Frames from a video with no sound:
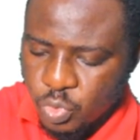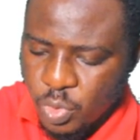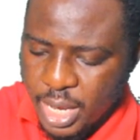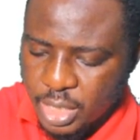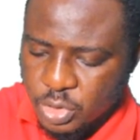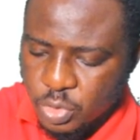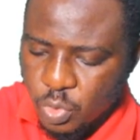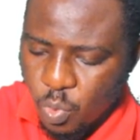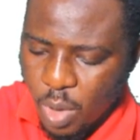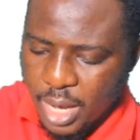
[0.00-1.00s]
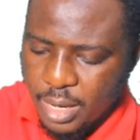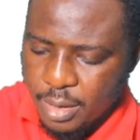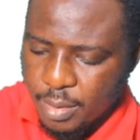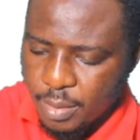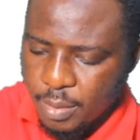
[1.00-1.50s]

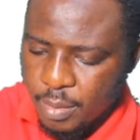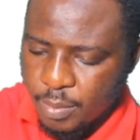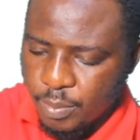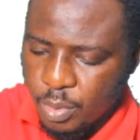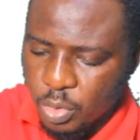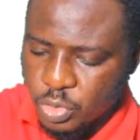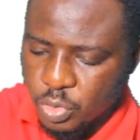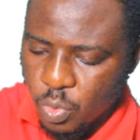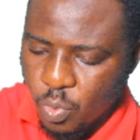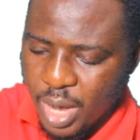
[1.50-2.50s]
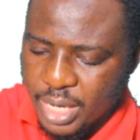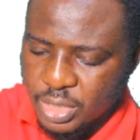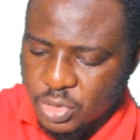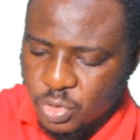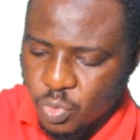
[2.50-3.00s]
2xy plus
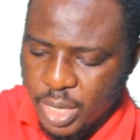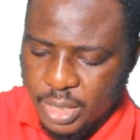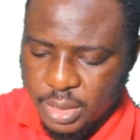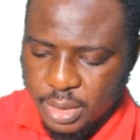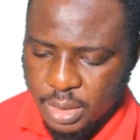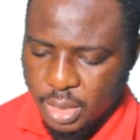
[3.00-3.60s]
y squared.